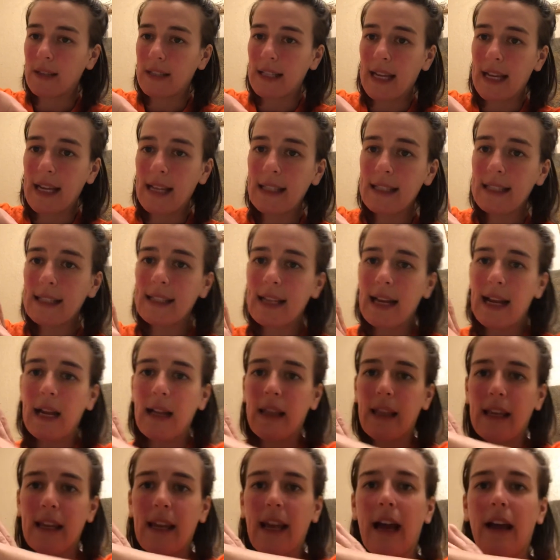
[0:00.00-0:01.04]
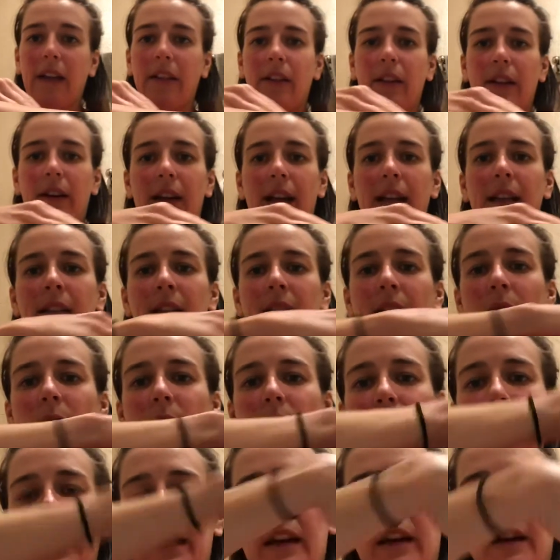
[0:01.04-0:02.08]
inside the catheter, into the
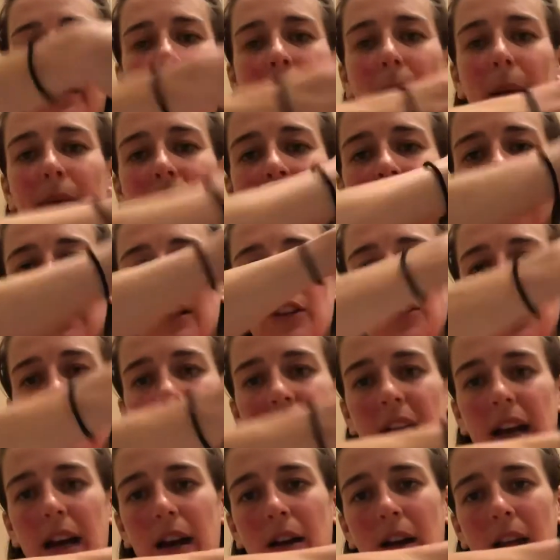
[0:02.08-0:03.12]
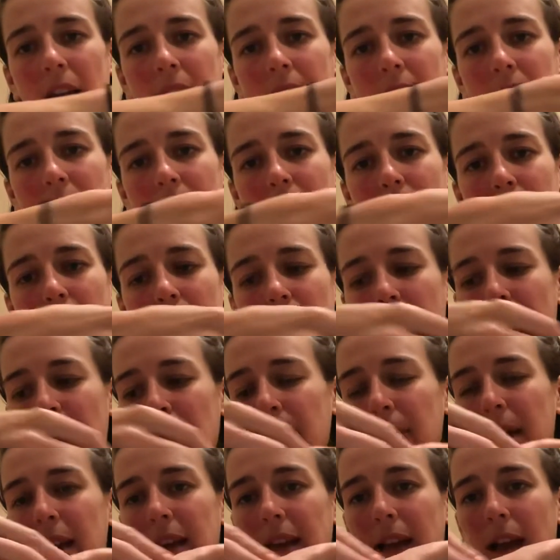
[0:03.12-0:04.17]
bladder, helps flush it out, and then it comes right
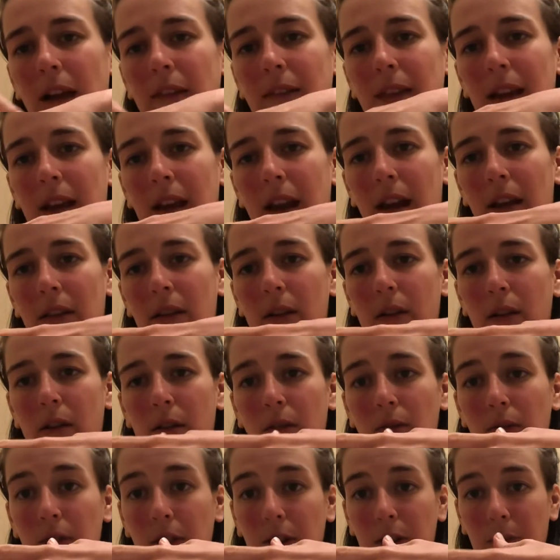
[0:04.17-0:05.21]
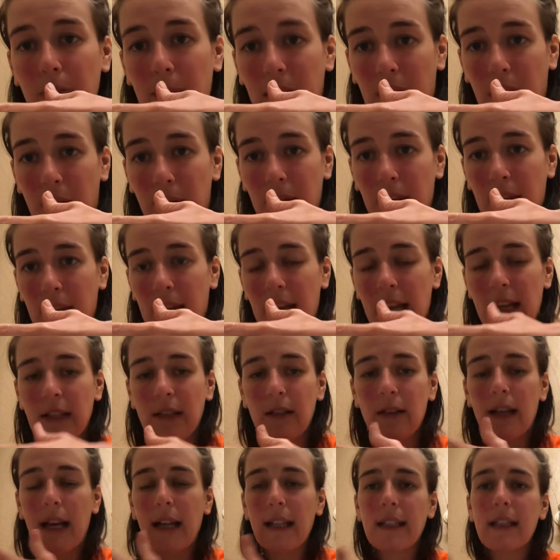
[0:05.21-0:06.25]
back out that other lumen, okay? So
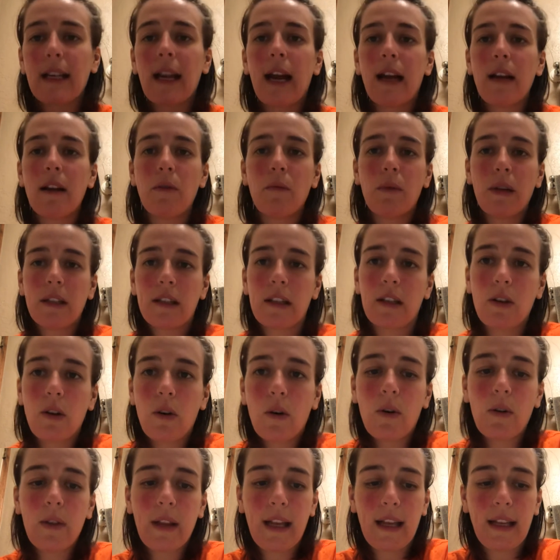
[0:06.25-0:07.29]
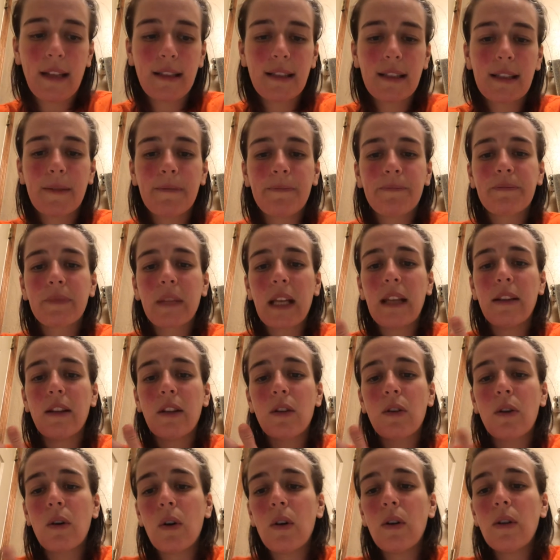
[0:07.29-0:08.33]
that's kind of what the goal is. And the
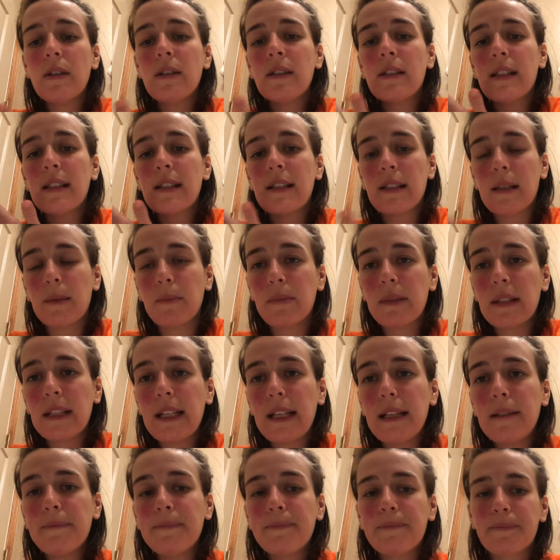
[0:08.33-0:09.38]
goal is to simply